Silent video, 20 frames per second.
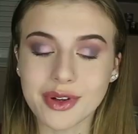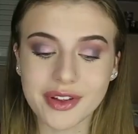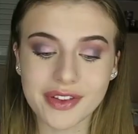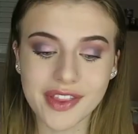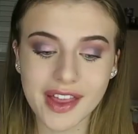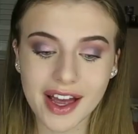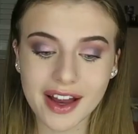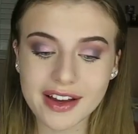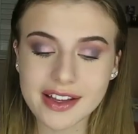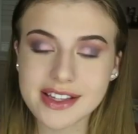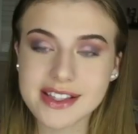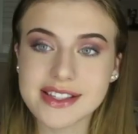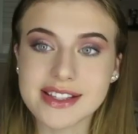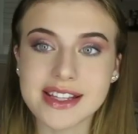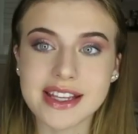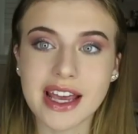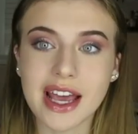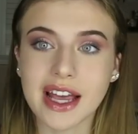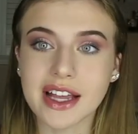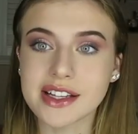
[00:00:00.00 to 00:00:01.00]
Well, that is
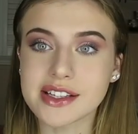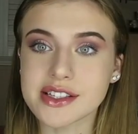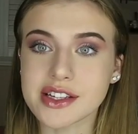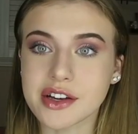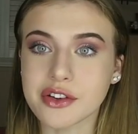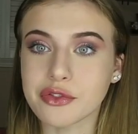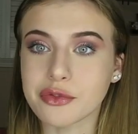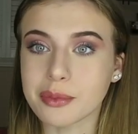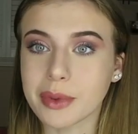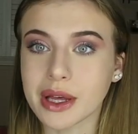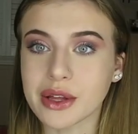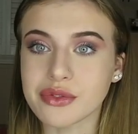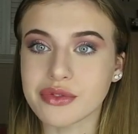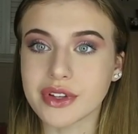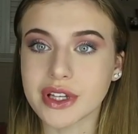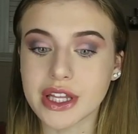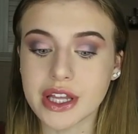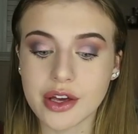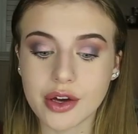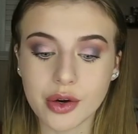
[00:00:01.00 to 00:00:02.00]
the end of my
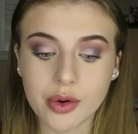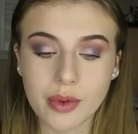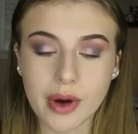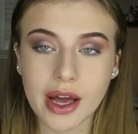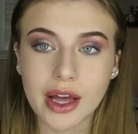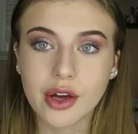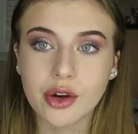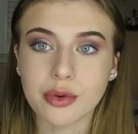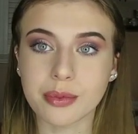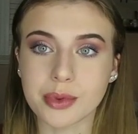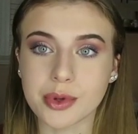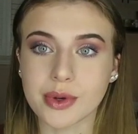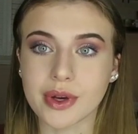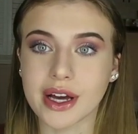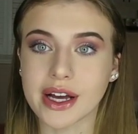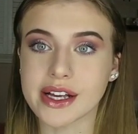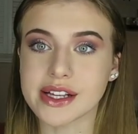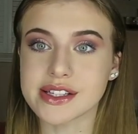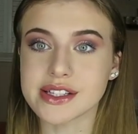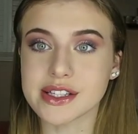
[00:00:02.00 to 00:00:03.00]
video. I hope you
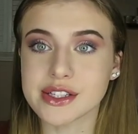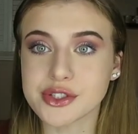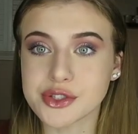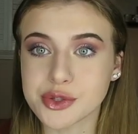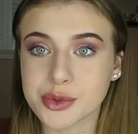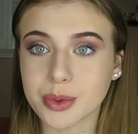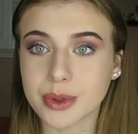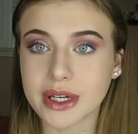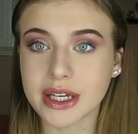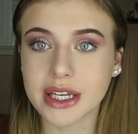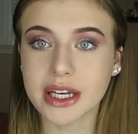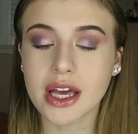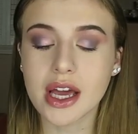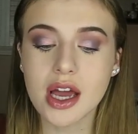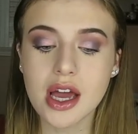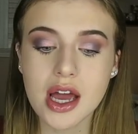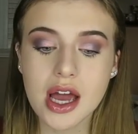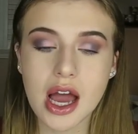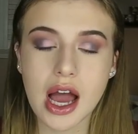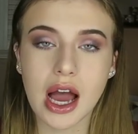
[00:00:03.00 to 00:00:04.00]
guys enjoyed
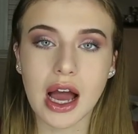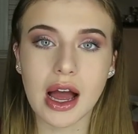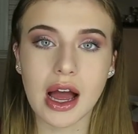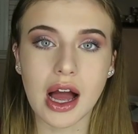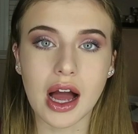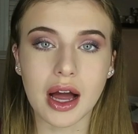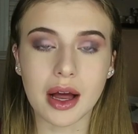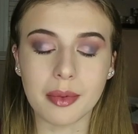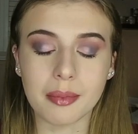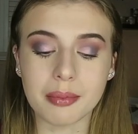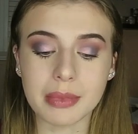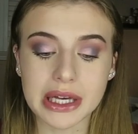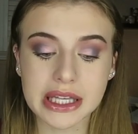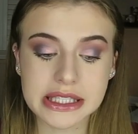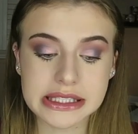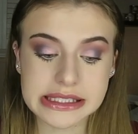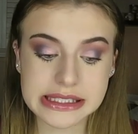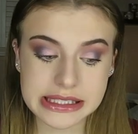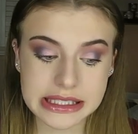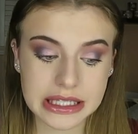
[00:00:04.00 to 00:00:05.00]

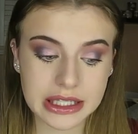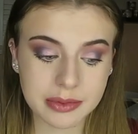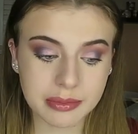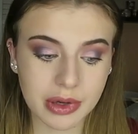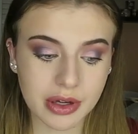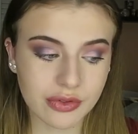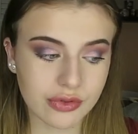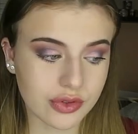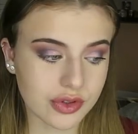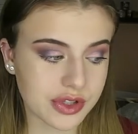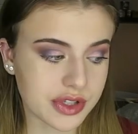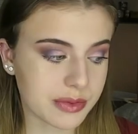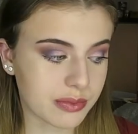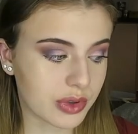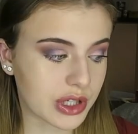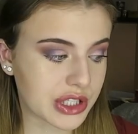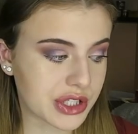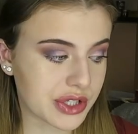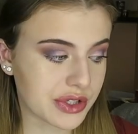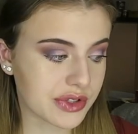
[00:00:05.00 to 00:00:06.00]
seeing my first
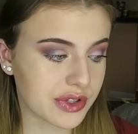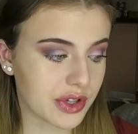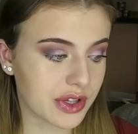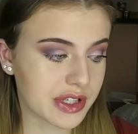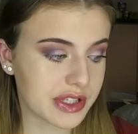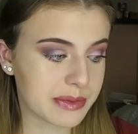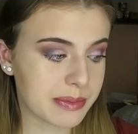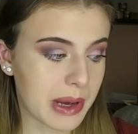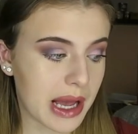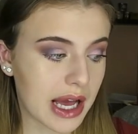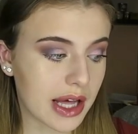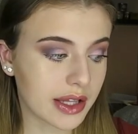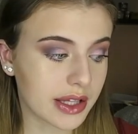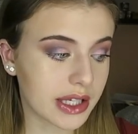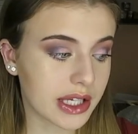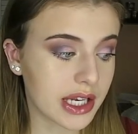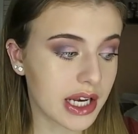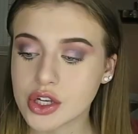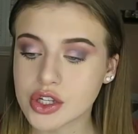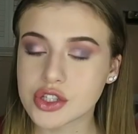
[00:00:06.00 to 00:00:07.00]
impressions on this
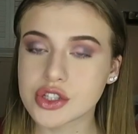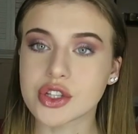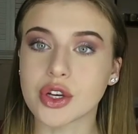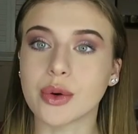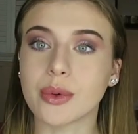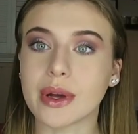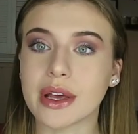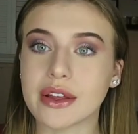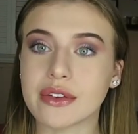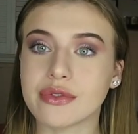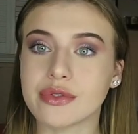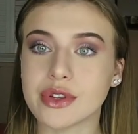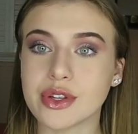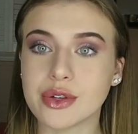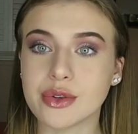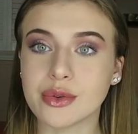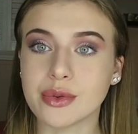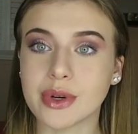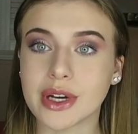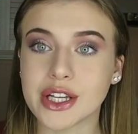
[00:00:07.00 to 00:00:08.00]
palette. So if
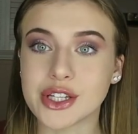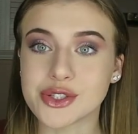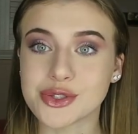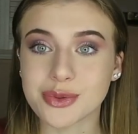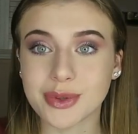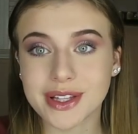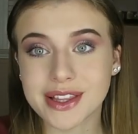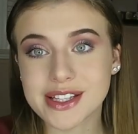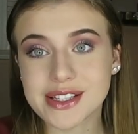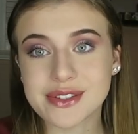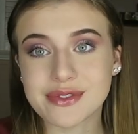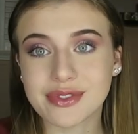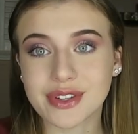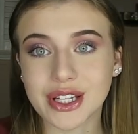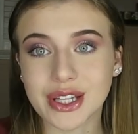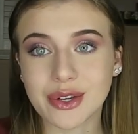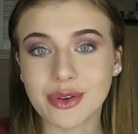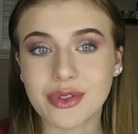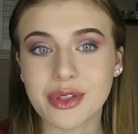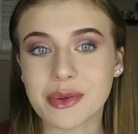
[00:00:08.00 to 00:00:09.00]
you enjoyed this
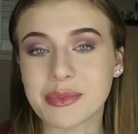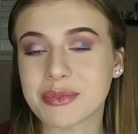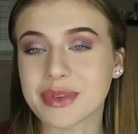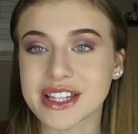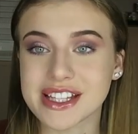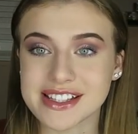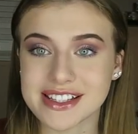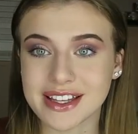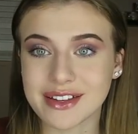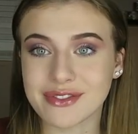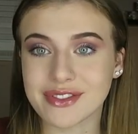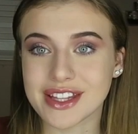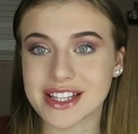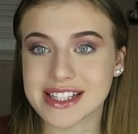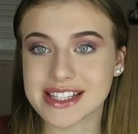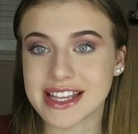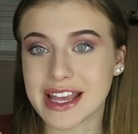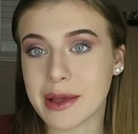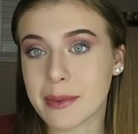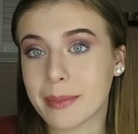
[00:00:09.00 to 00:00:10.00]
video, then please give
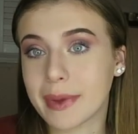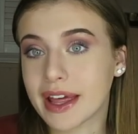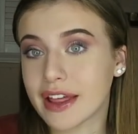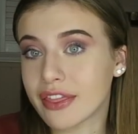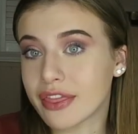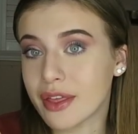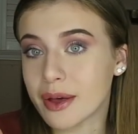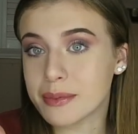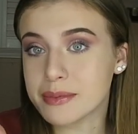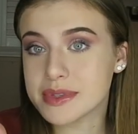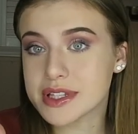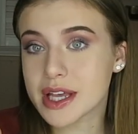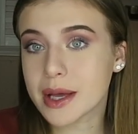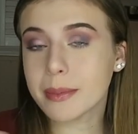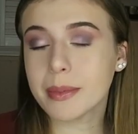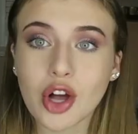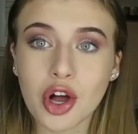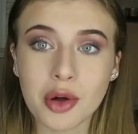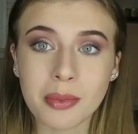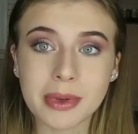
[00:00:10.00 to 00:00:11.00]
this a big thumbs
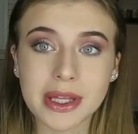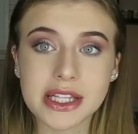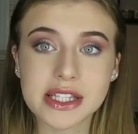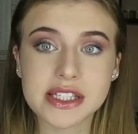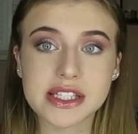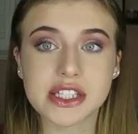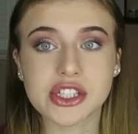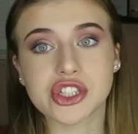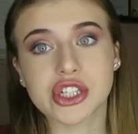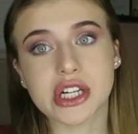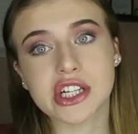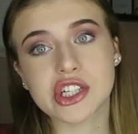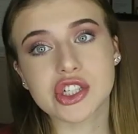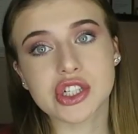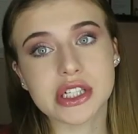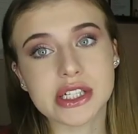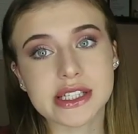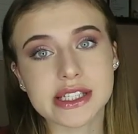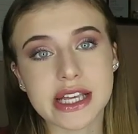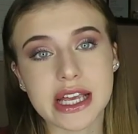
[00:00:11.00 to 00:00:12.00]
up. Comment
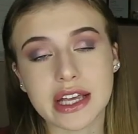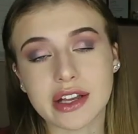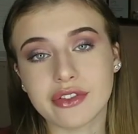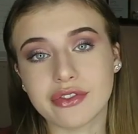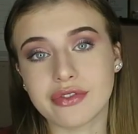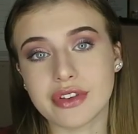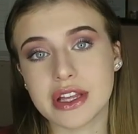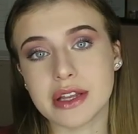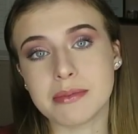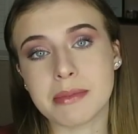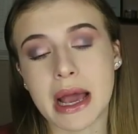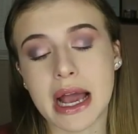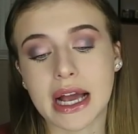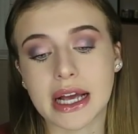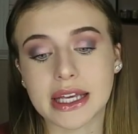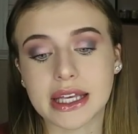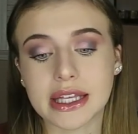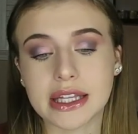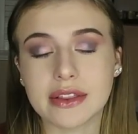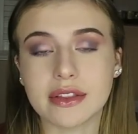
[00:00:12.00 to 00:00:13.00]
suggestions and
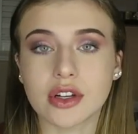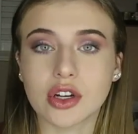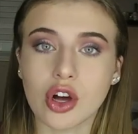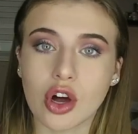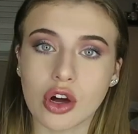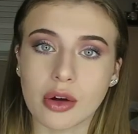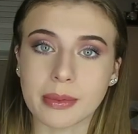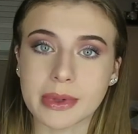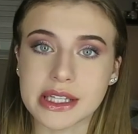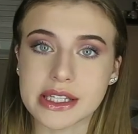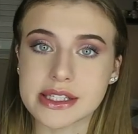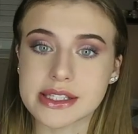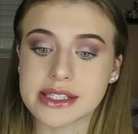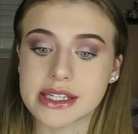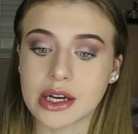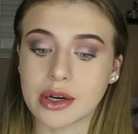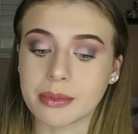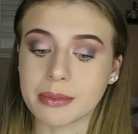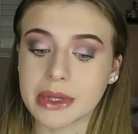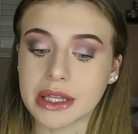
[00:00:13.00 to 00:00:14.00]
feedback in the comments
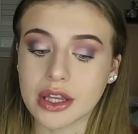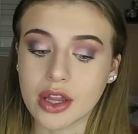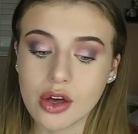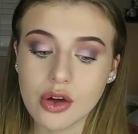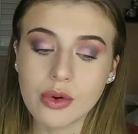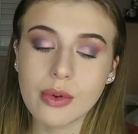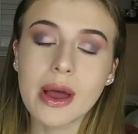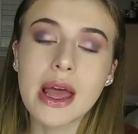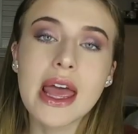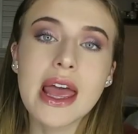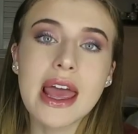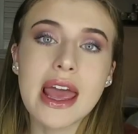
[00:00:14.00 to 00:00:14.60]
down below.